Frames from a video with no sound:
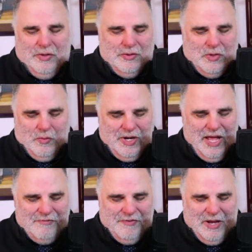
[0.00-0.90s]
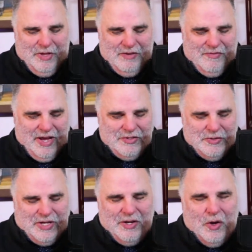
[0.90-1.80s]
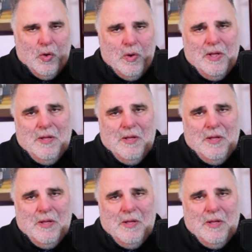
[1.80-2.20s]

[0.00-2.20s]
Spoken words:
So we're not family advisors. I know